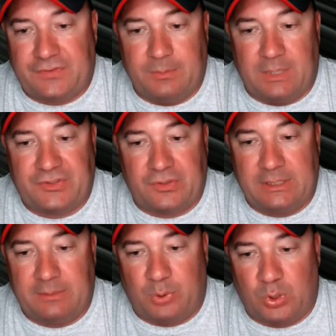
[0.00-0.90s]
few months will be
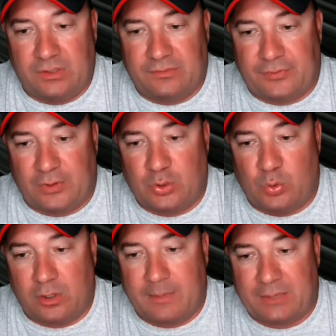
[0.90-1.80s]
important for
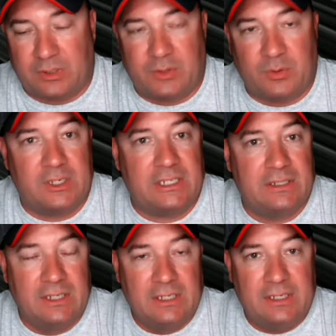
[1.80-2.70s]
quarterback recruiting
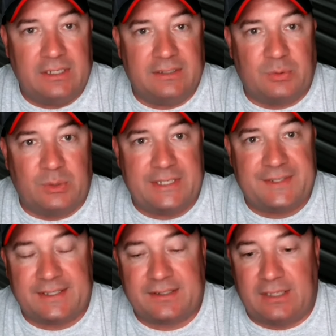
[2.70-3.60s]
in the
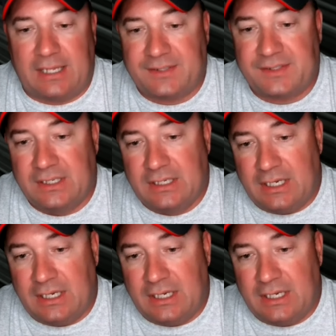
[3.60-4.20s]
26 class.